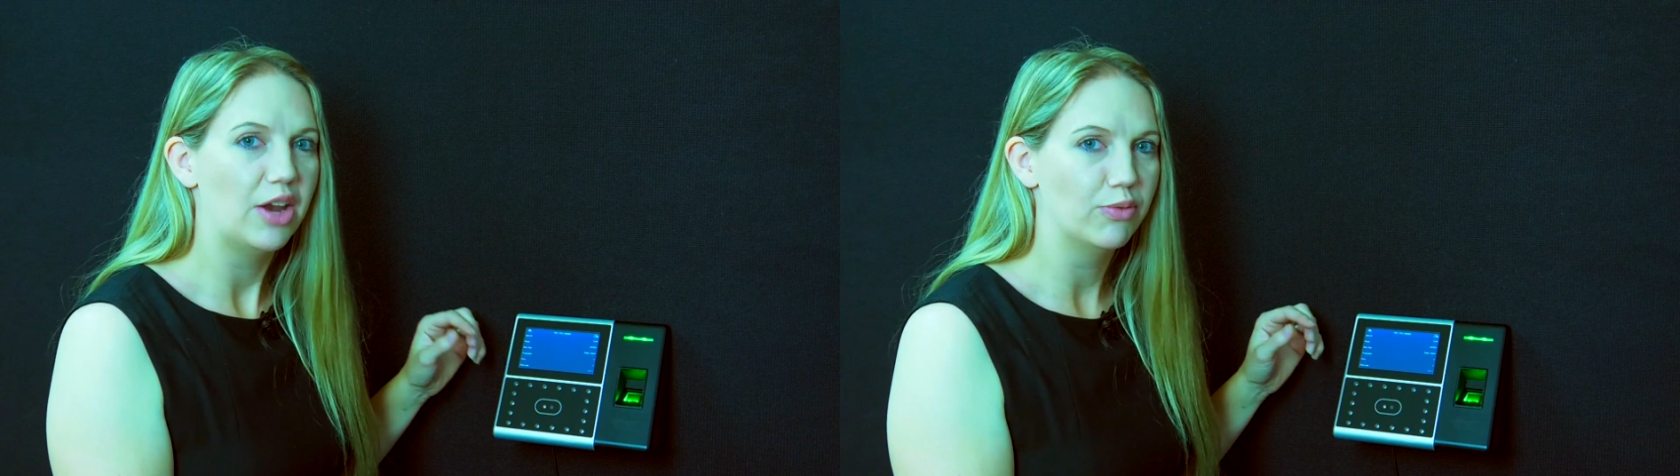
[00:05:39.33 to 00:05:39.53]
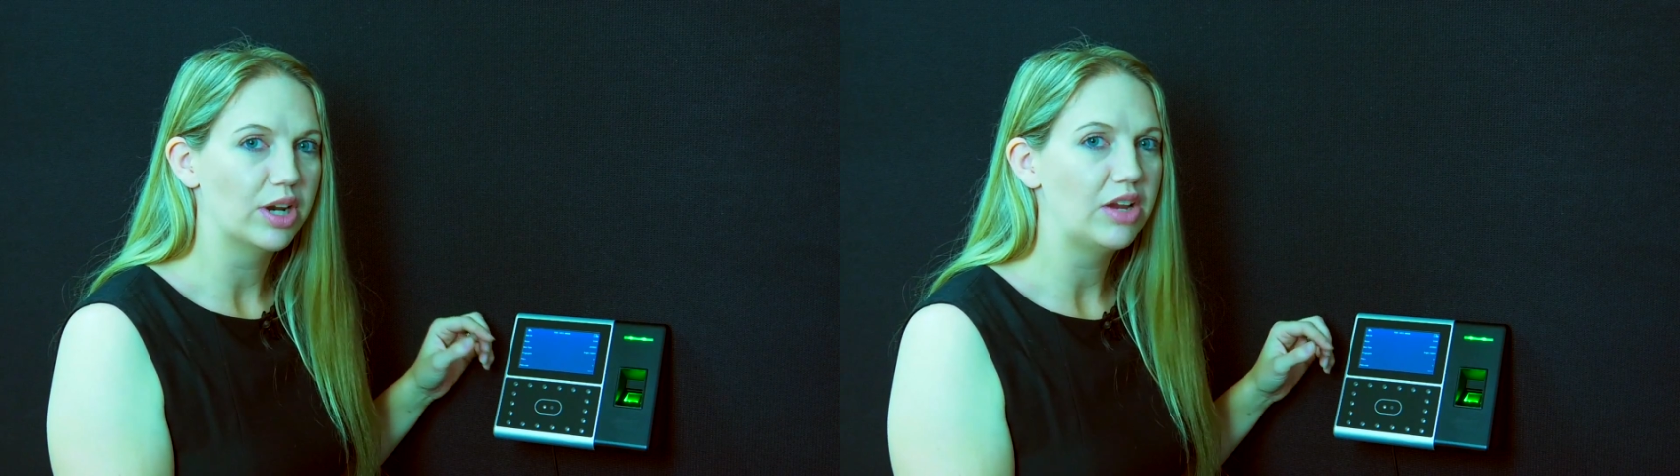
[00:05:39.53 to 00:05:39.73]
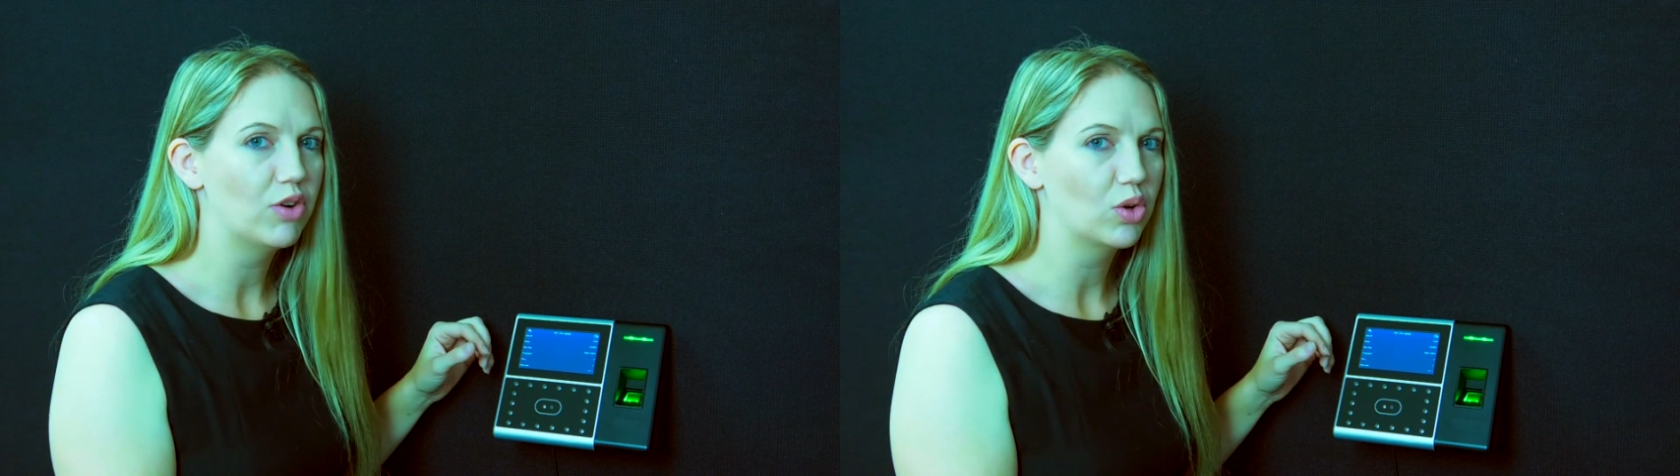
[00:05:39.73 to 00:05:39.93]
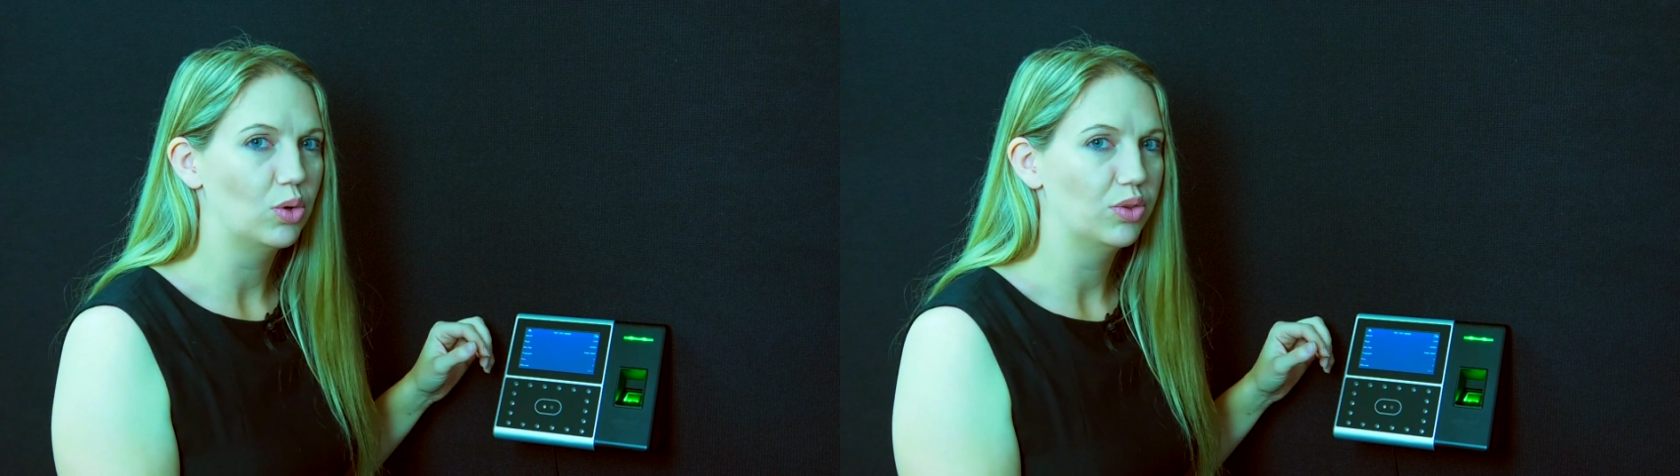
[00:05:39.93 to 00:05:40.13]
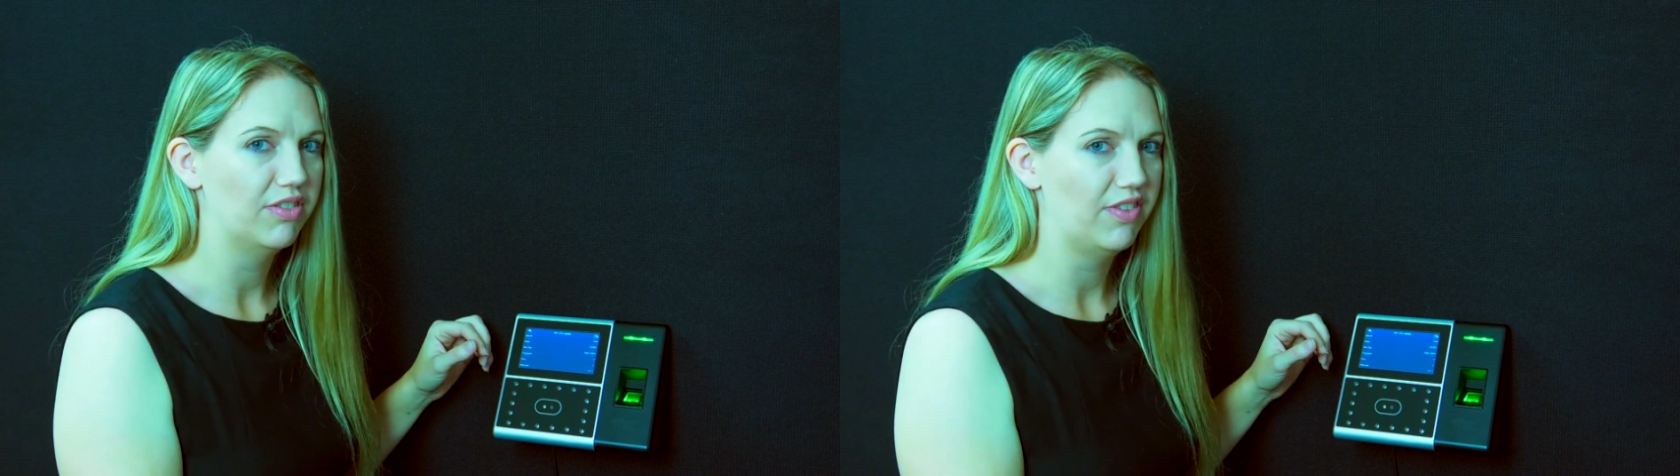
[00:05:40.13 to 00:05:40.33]
and
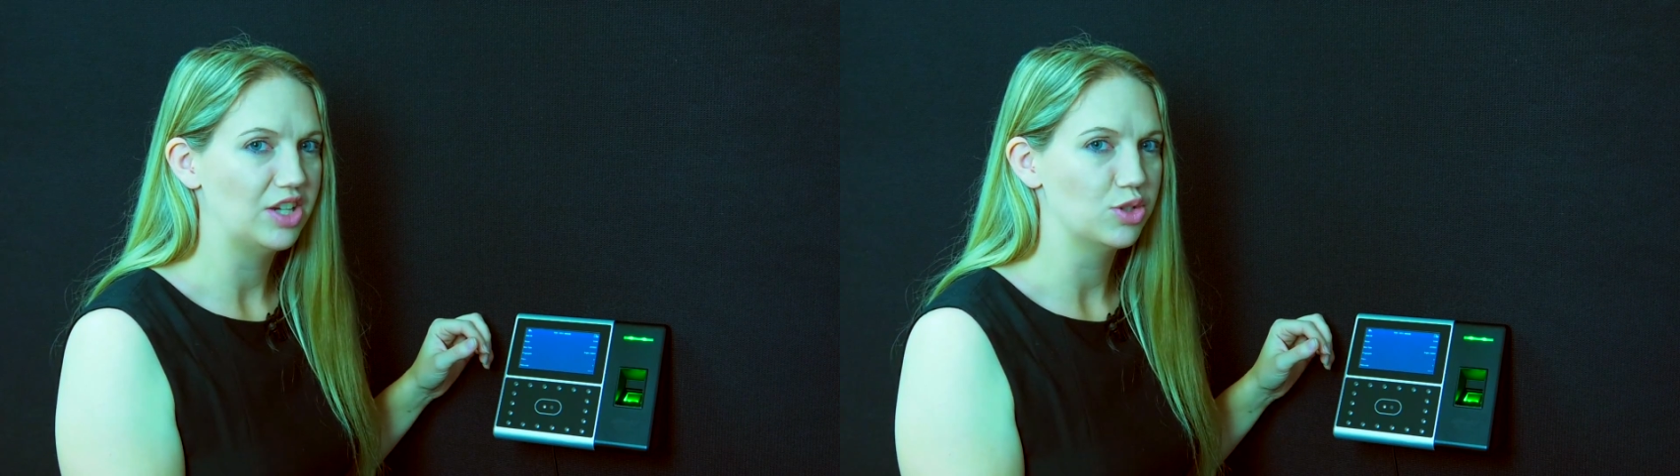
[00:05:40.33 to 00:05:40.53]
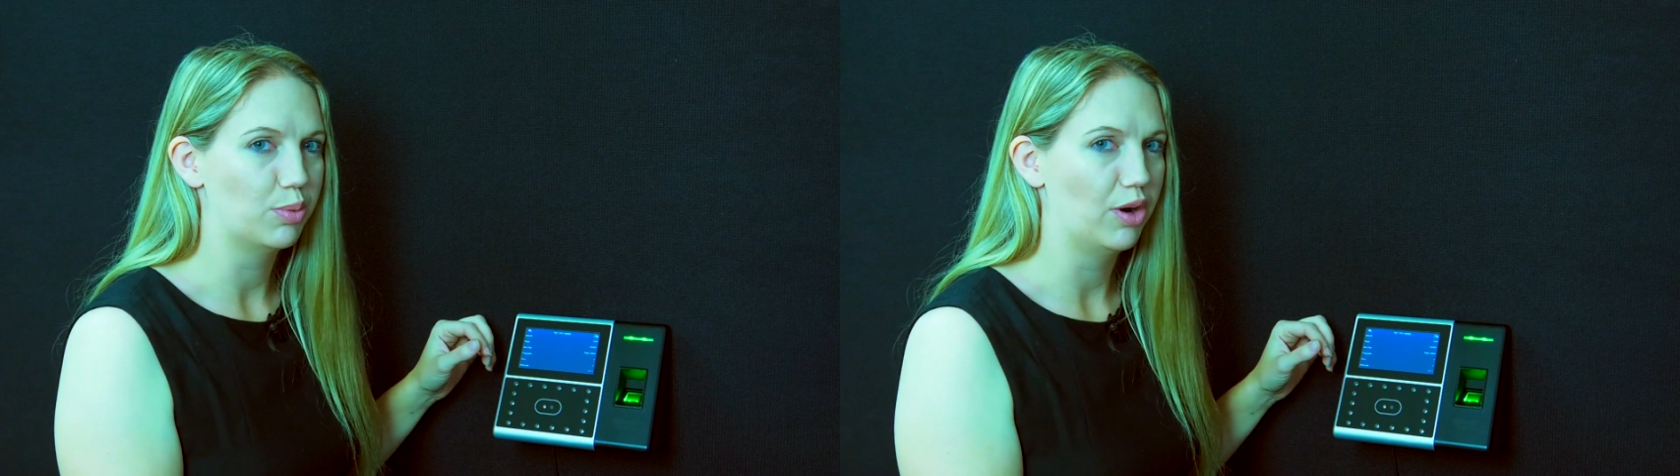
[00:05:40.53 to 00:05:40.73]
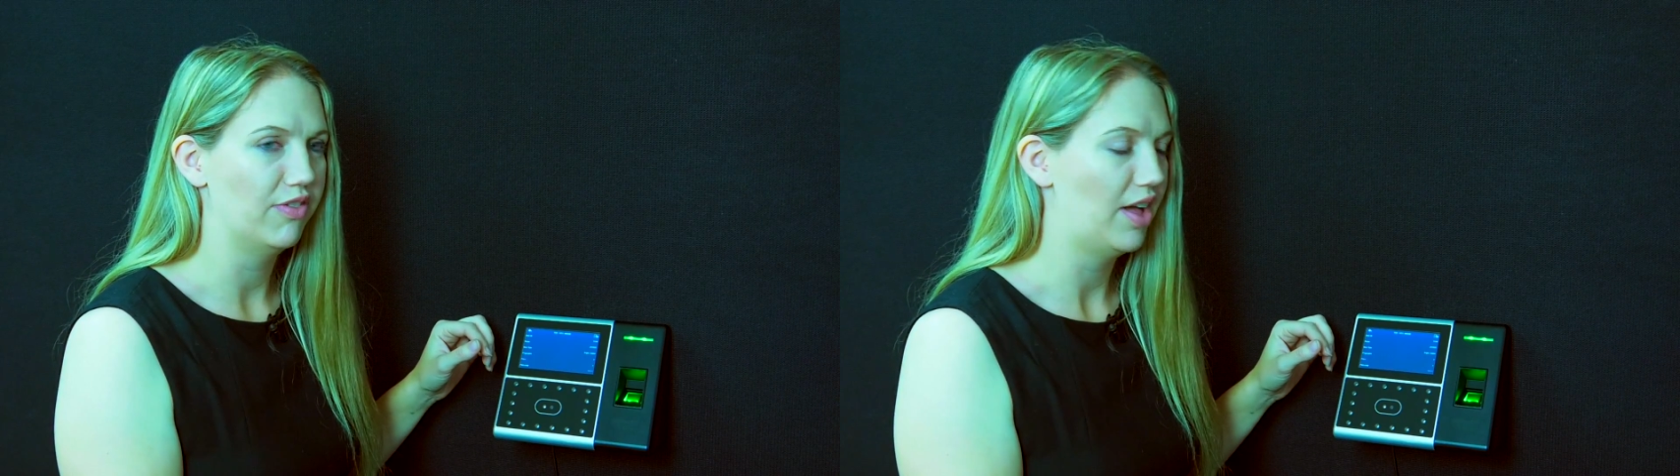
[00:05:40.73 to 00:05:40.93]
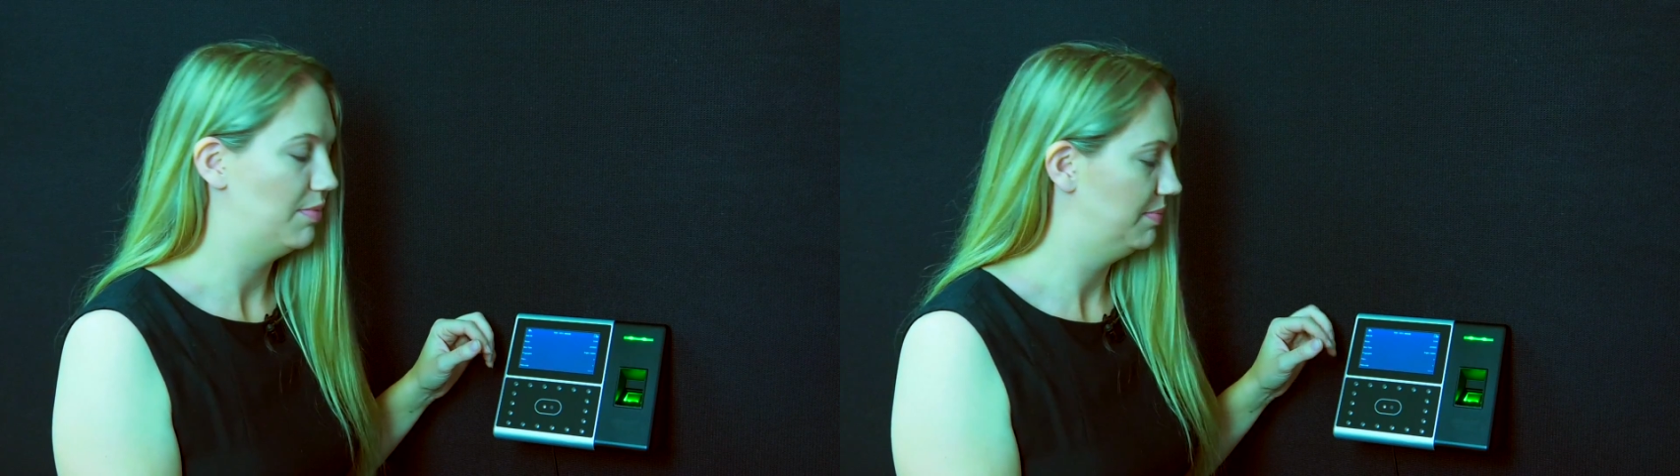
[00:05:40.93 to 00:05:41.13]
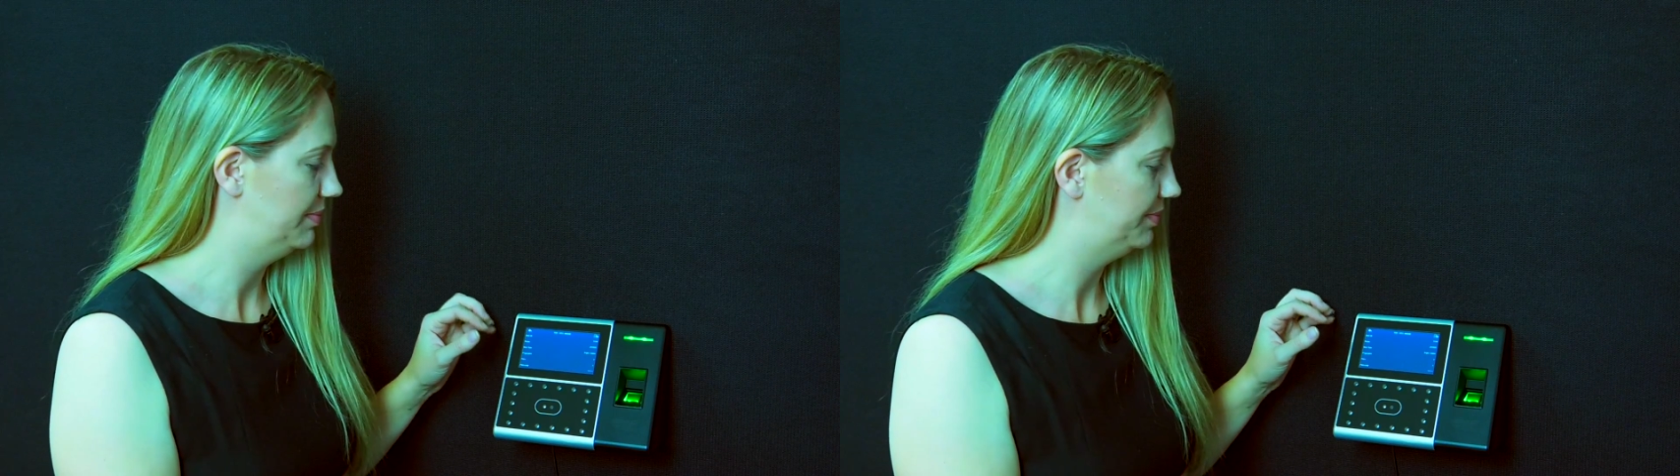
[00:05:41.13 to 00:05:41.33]
re-record the facial profile.